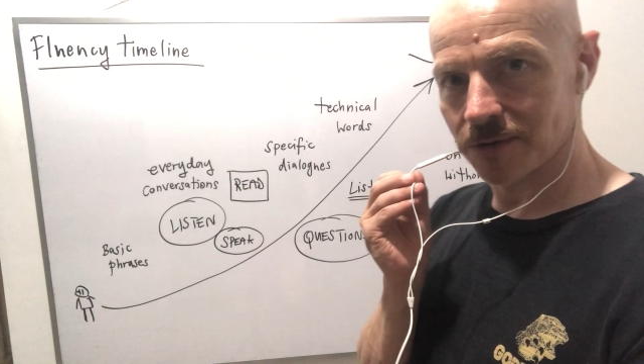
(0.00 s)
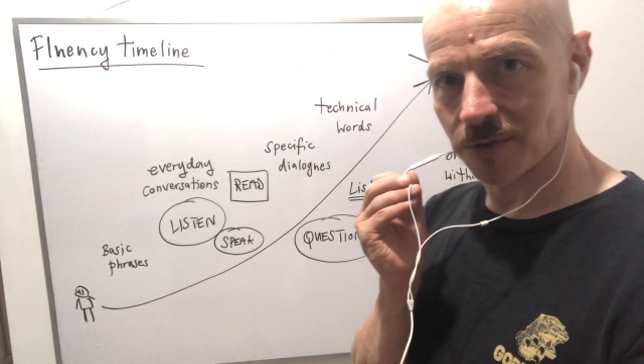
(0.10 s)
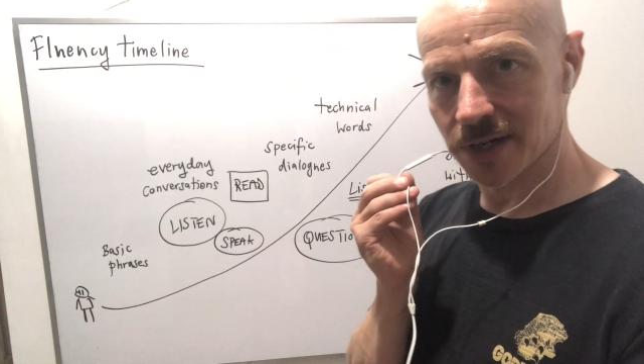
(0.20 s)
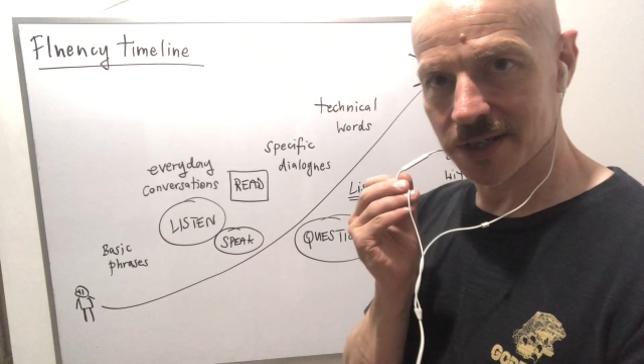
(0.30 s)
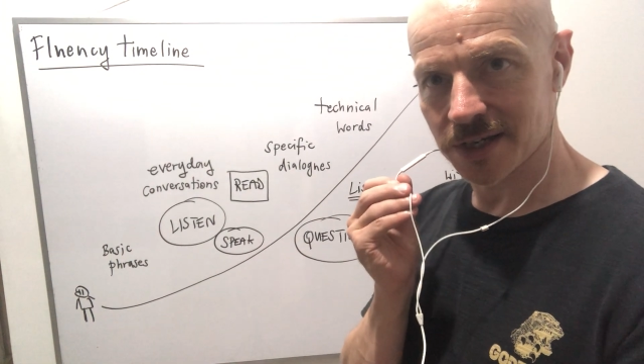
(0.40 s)
of, well,
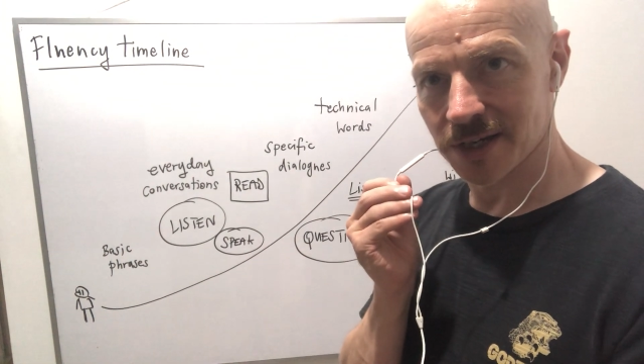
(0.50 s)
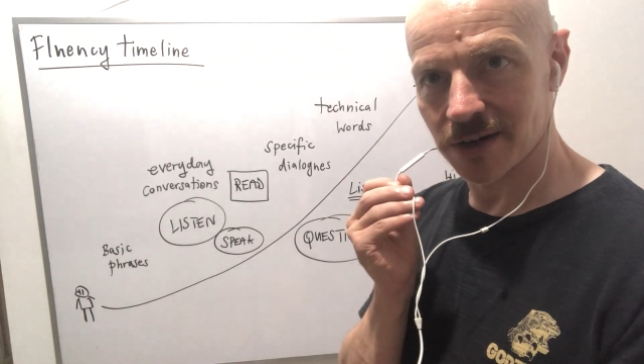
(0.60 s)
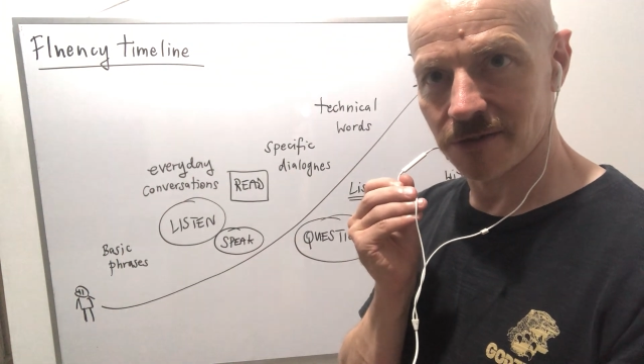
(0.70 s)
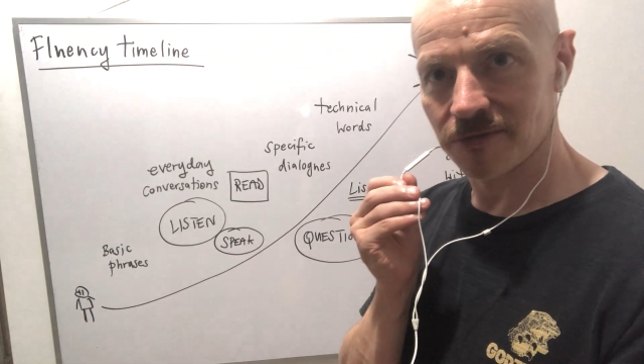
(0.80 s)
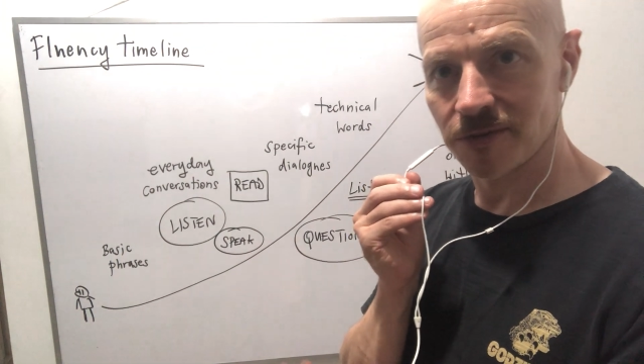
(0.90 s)
let's say our
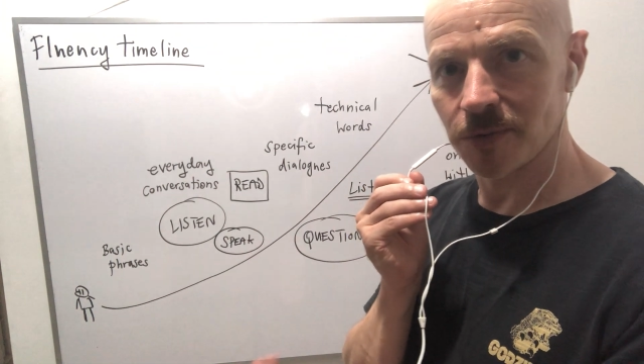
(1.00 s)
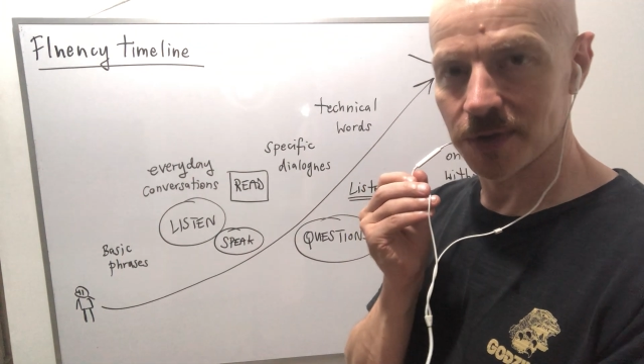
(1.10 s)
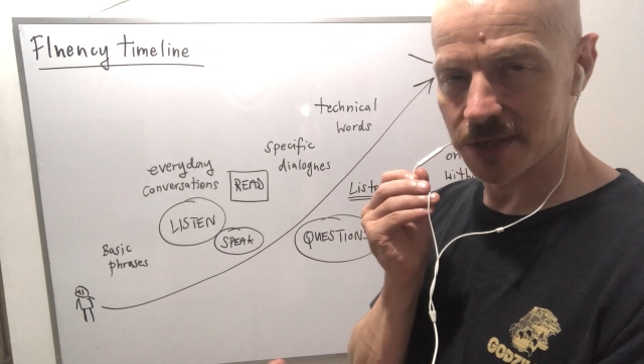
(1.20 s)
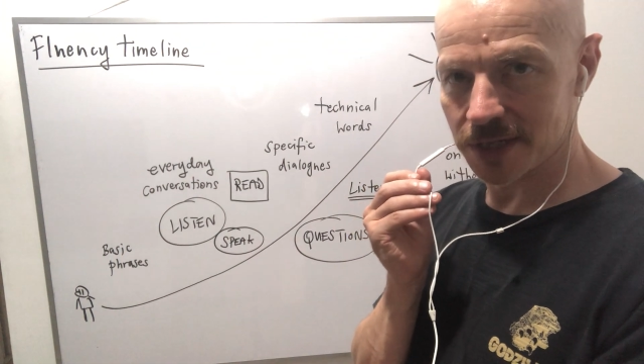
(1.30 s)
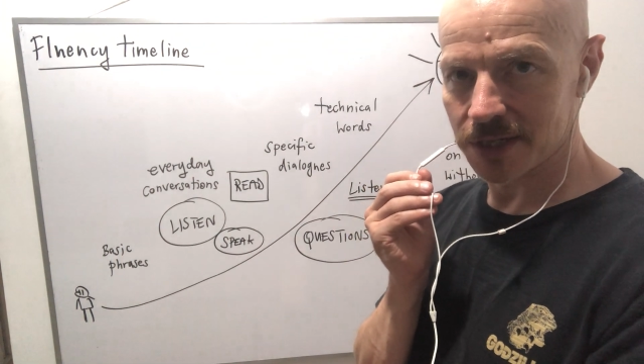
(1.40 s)

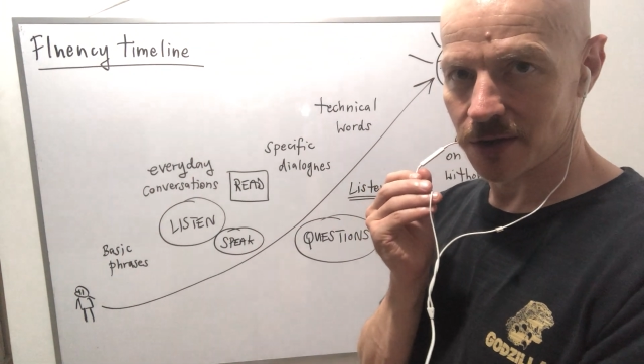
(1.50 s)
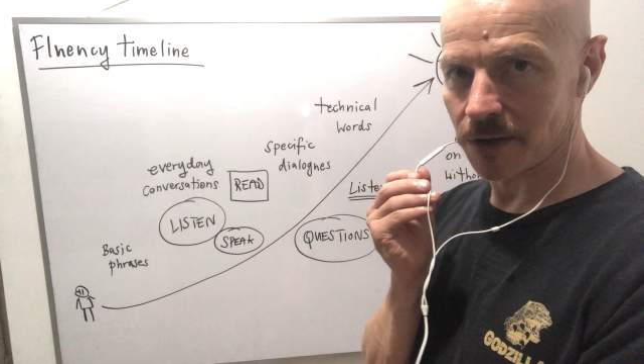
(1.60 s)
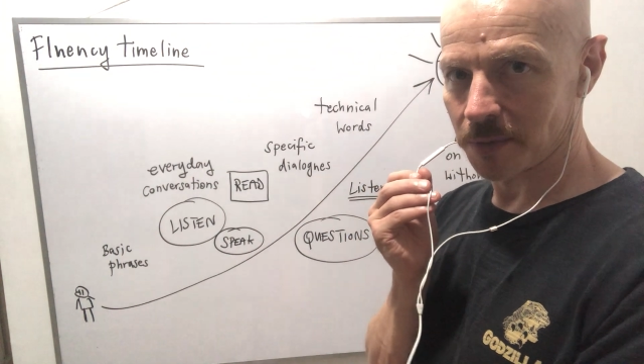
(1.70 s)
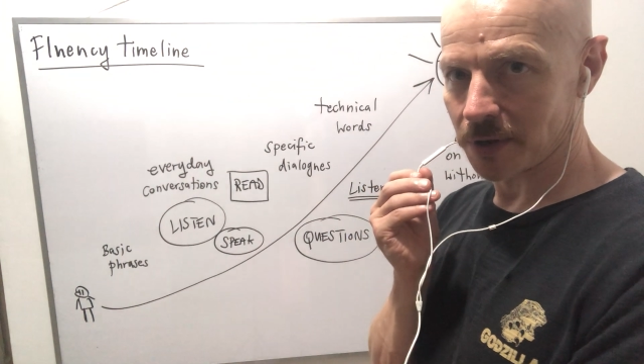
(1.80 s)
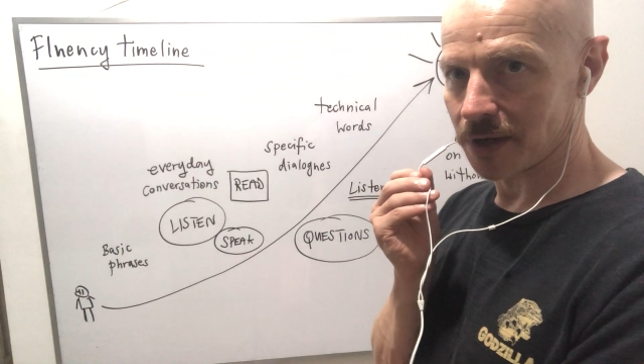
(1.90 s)
fluency
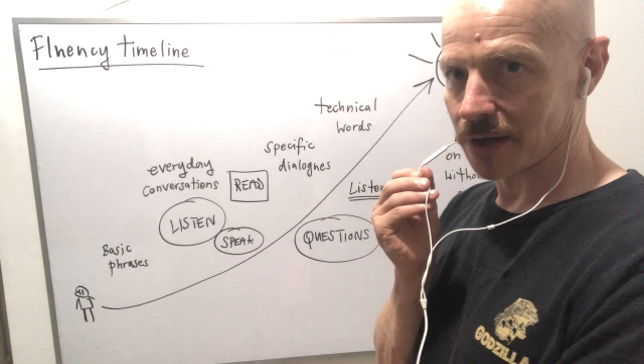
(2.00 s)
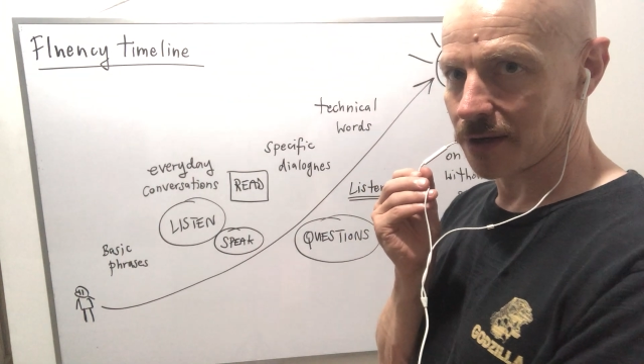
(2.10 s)
timeline.